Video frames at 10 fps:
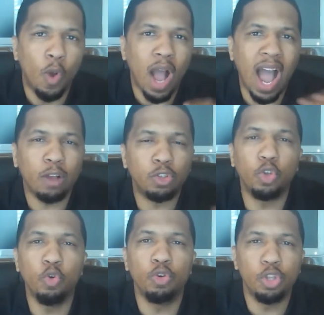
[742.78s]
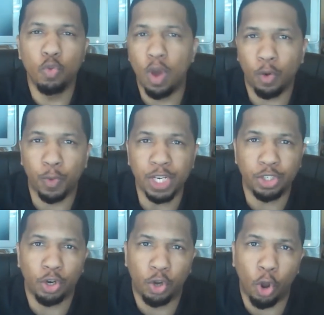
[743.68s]
How soon do you want to reach
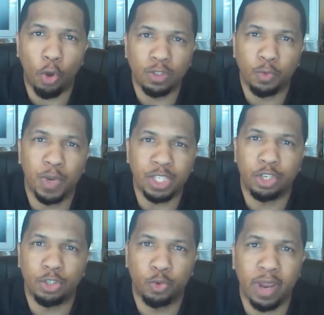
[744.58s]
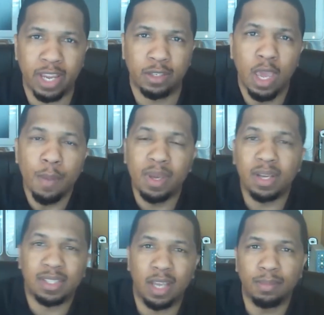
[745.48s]
your goals and reach your dreams?
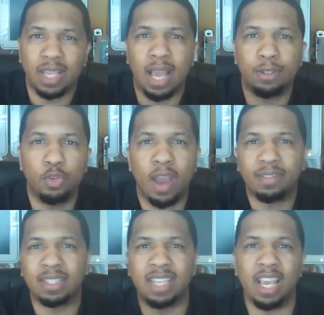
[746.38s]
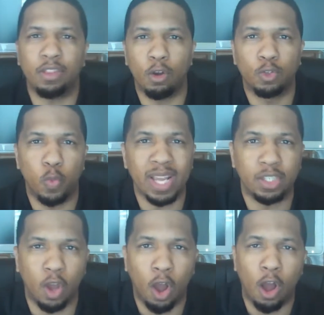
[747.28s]
Because sometimes you have to take those
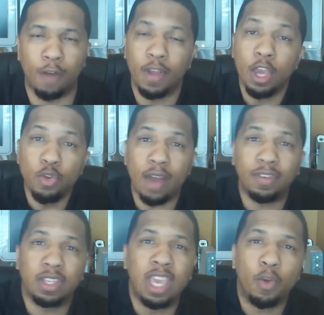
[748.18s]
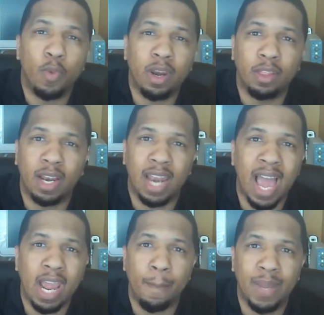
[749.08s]
weights off. You have to get rid of the
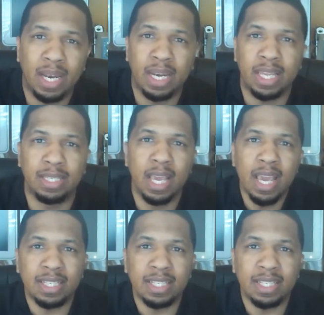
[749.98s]
liabilities.